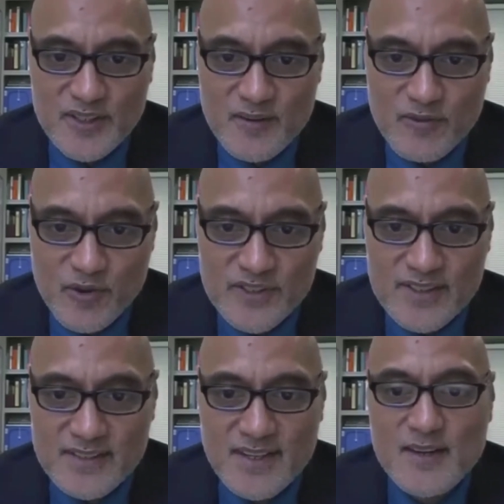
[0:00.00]
Armed
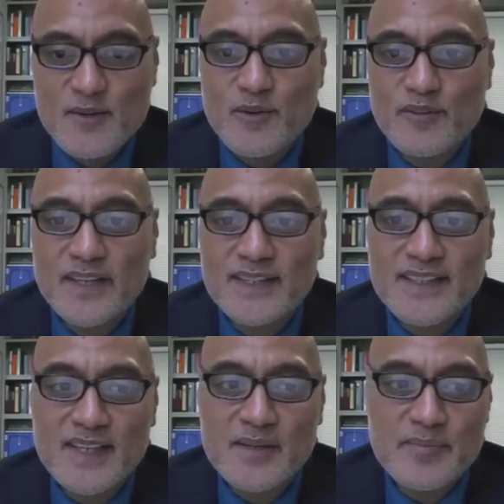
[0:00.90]
Forces,
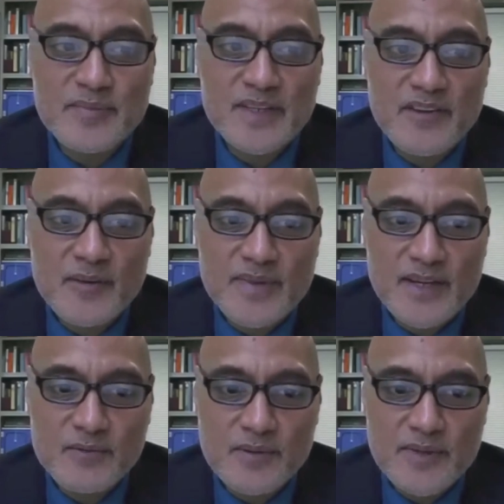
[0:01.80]
reflecting the commitment of our men
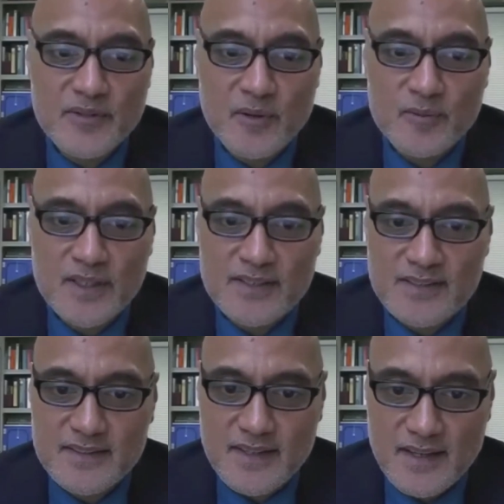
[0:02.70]
and women who are willing
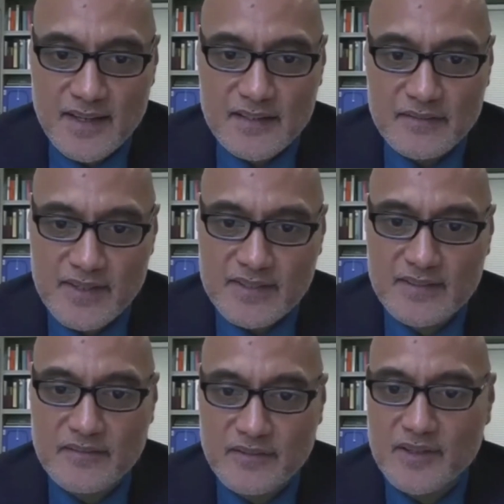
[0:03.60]
to die in defense of
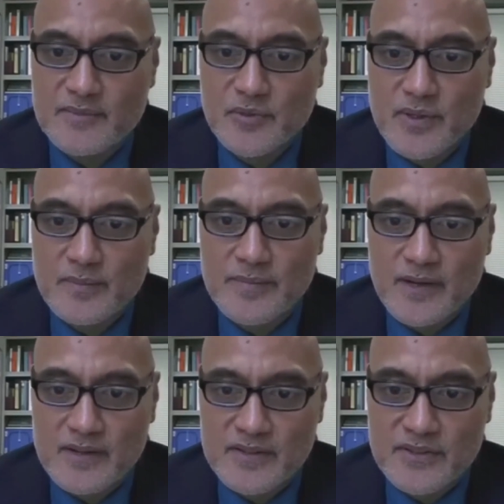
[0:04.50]
the freedoms we
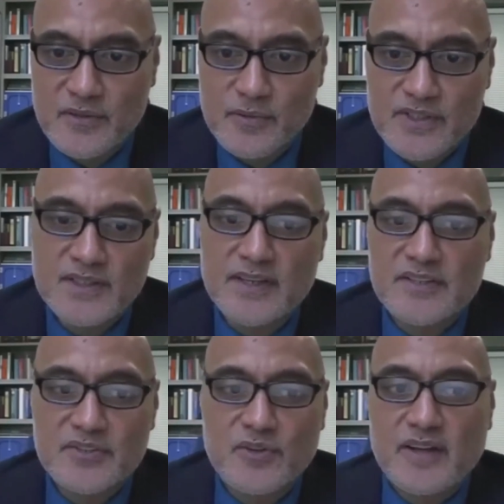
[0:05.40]
Americans so richly
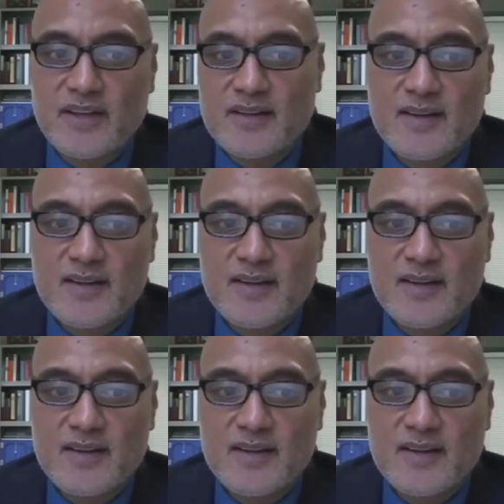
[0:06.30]
enjoy.